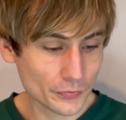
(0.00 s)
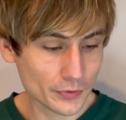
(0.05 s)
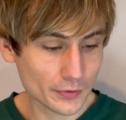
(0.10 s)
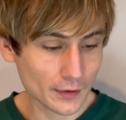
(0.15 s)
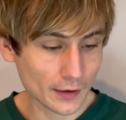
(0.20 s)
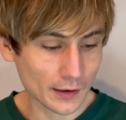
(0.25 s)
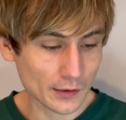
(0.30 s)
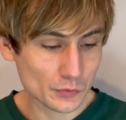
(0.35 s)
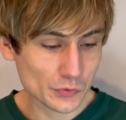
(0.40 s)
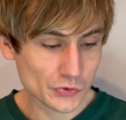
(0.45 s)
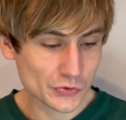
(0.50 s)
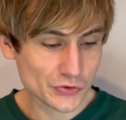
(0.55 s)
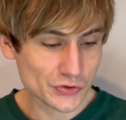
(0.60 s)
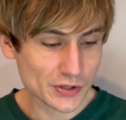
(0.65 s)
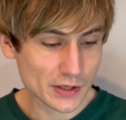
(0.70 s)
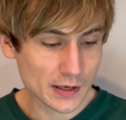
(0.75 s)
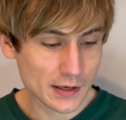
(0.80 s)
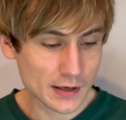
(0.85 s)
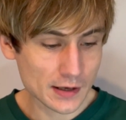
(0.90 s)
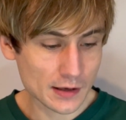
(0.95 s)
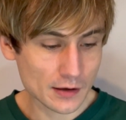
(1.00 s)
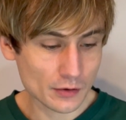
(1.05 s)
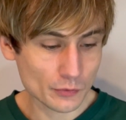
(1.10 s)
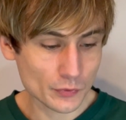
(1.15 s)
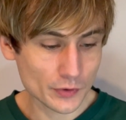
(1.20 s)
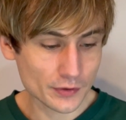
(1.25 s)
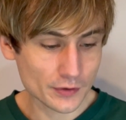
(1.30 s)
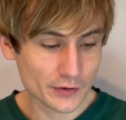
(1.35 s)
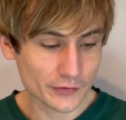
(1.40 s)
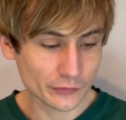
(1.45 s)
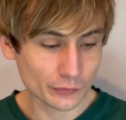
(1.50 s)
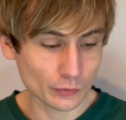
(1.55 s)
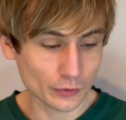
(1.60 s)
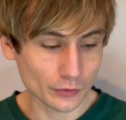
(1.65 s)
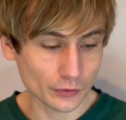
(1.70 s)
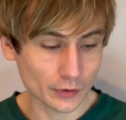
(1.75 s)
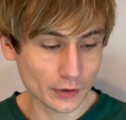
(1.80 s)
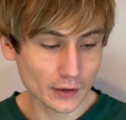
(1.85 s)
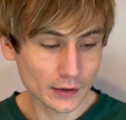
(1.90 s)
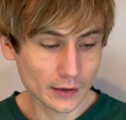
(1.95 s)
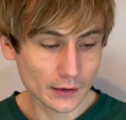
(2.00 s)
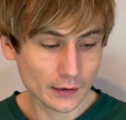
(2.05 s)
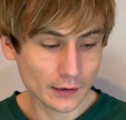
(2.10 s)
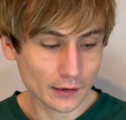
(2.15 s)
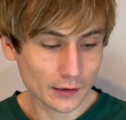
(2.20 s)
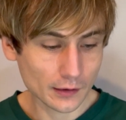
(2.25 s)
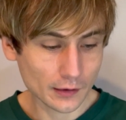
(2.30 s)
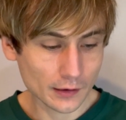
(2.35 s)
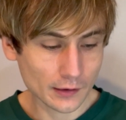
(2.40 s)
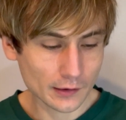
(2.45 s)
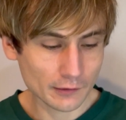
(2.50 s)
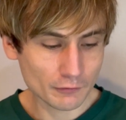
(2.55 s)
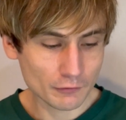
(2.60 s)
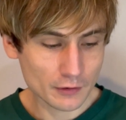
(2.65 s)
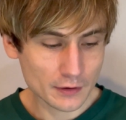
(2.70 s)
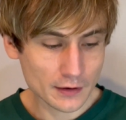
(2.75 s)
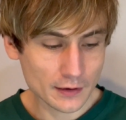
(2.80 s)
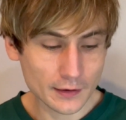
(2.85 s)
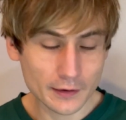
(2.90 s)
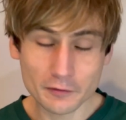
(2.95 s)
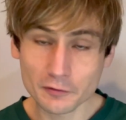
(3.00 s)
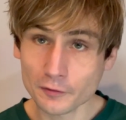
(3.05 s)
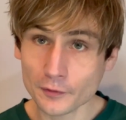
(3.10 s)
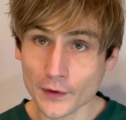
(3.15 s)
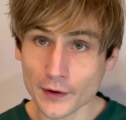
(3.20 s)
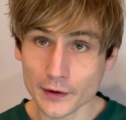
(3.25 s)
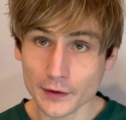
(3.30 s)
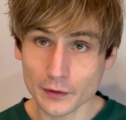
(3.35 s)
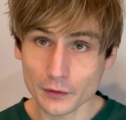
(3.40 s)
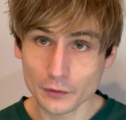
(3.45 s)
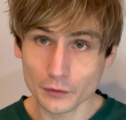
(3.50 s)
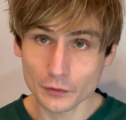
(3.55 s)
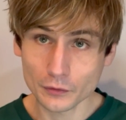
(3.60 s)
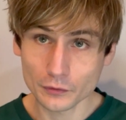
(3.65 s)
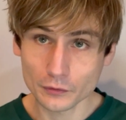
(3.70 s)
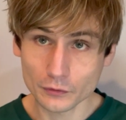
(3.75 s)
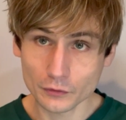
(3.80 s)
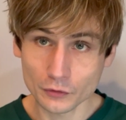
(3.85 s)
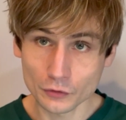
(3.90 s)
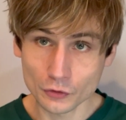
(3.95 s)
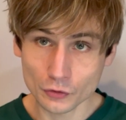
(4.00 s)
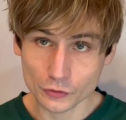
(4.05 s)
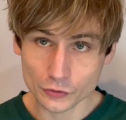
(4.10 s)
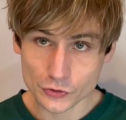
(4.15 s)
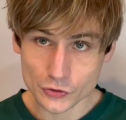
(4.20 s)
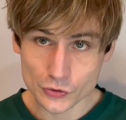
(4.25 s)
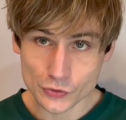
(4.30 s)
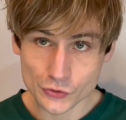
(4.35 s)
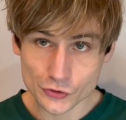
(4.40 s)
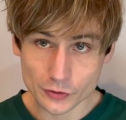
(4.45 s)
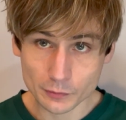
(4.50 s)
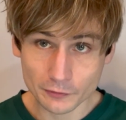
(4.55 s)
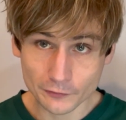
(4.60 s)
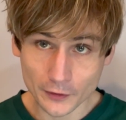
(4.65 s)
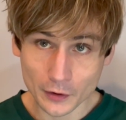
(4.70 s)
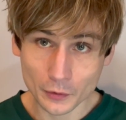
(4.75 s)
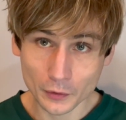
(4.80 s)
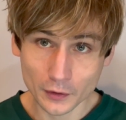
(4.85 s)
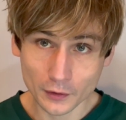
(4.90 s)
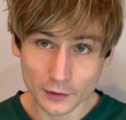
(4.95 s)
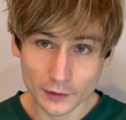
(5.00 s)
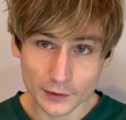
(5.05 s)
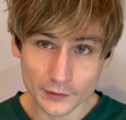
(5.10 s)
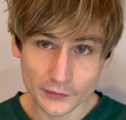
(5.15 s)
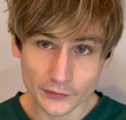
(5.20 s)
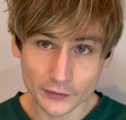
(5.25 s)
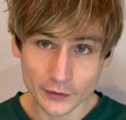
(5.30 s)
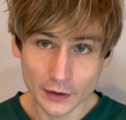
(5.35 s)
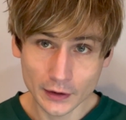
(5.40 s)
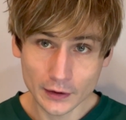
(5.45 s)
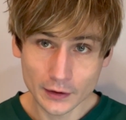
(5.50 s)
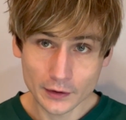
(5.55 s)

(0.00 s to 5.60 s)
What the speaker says: I would say with this one, I really fight not to sub-vocalize.